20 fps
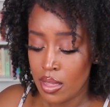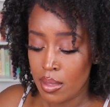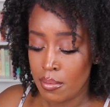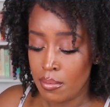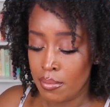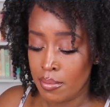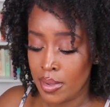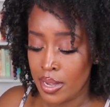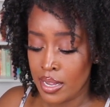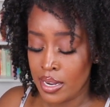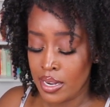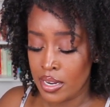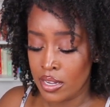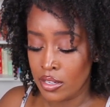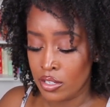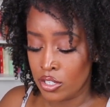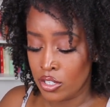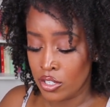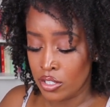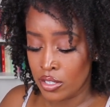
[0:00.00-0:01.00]
my
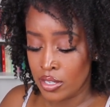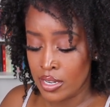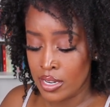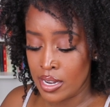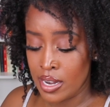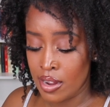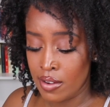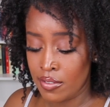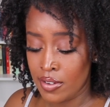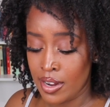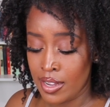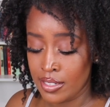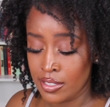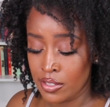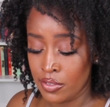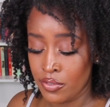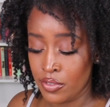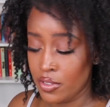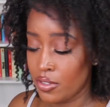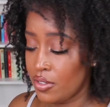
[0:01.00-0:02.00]
nail girl never has
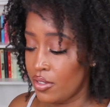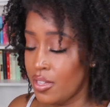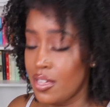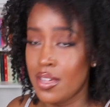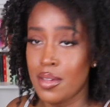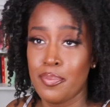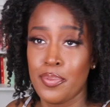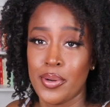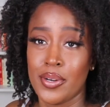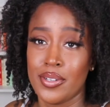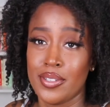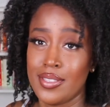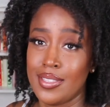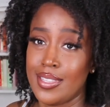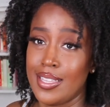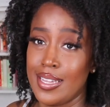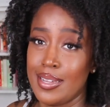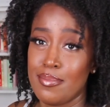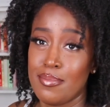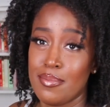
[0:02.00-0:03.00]
to fill up her
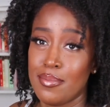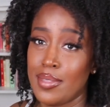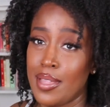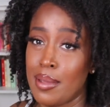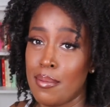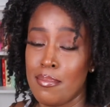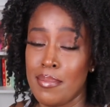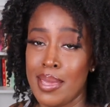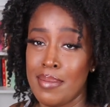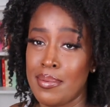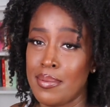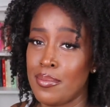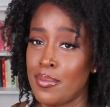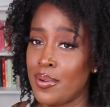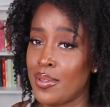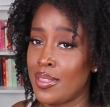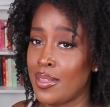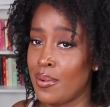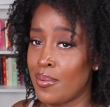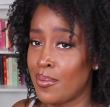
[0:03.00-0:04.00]
thing, like maybe
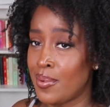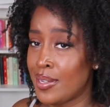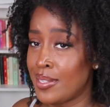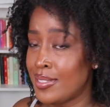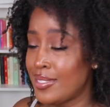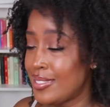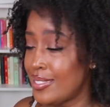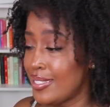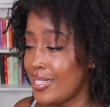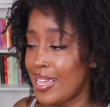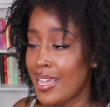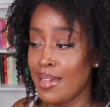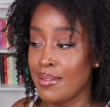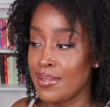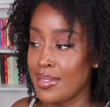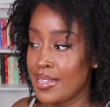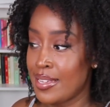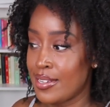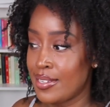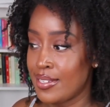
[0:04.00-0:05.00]
more than once. I'm
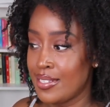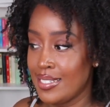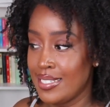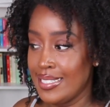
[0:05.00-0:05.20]
like,